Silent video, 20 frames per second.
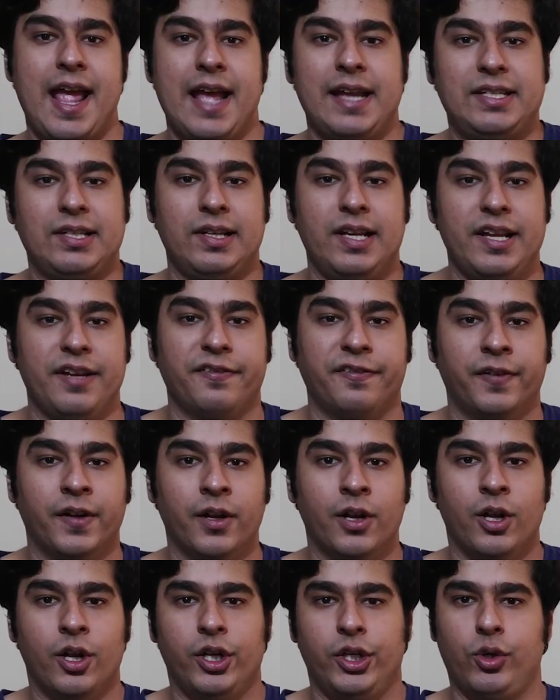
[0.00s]
air to live.
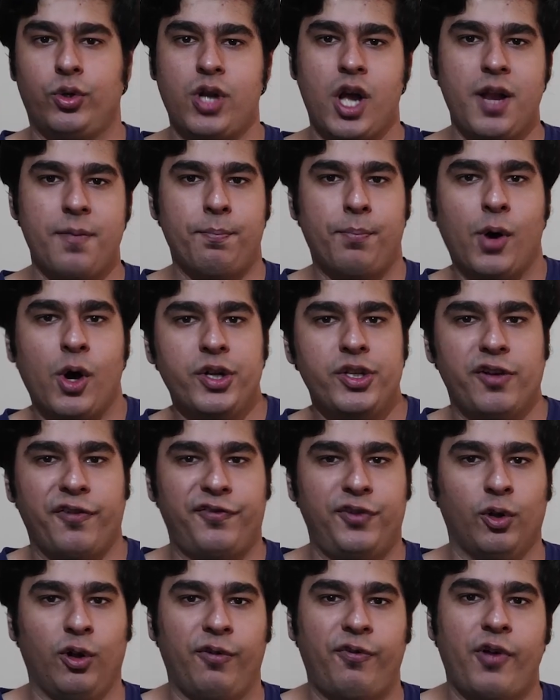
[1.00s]
You can't burn your
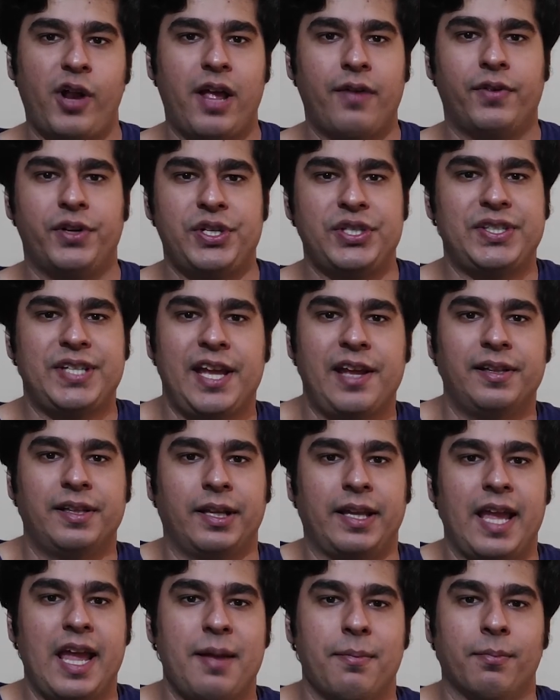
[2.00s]
fuel forever to stay in
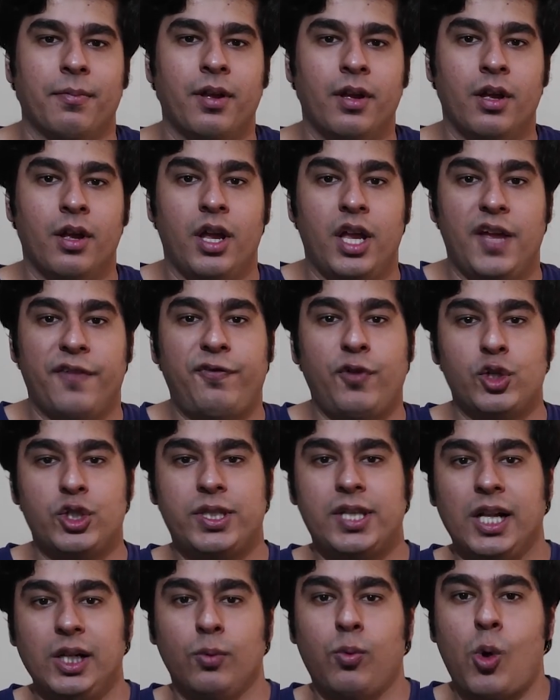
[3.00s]
the game. If you
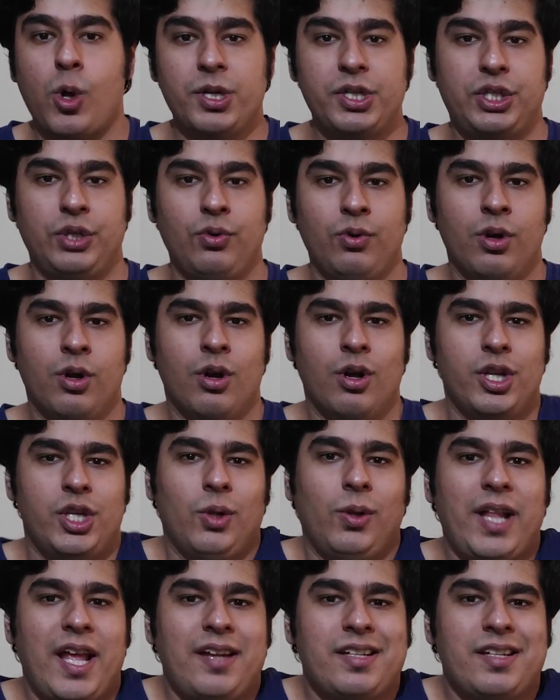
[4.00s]
still want to, you'll